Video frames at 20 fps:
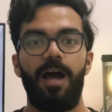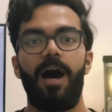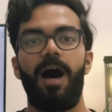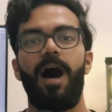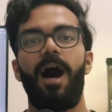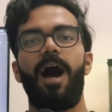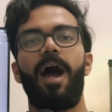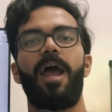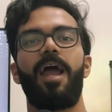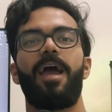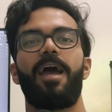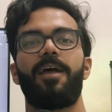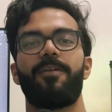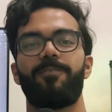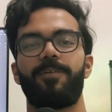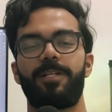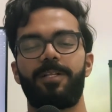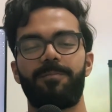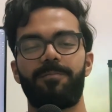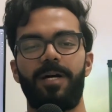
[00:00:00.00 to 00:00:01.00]
Hi and
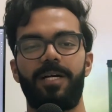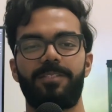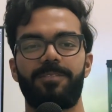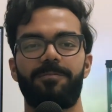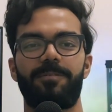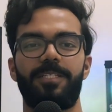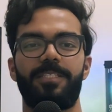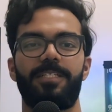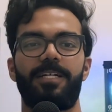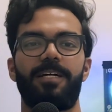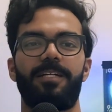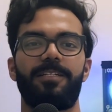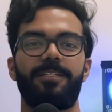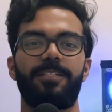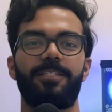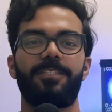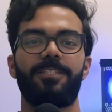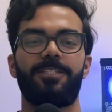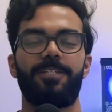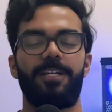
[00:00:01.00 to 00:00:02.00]
welcome back to my channel.
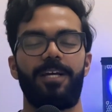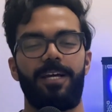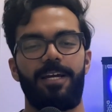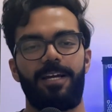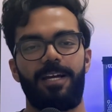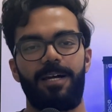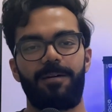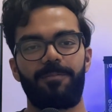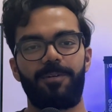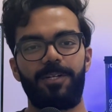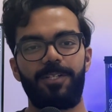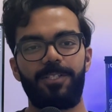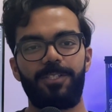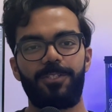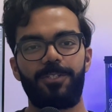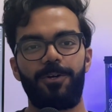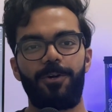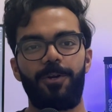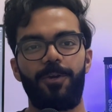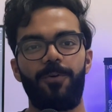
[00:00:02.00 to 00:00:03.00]
Today I'm going to
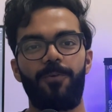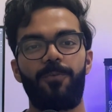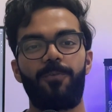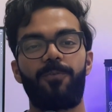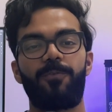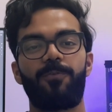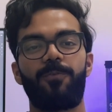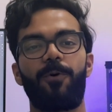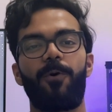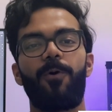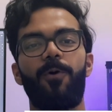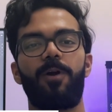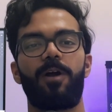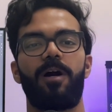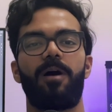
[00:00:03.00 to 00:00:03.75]
show you 4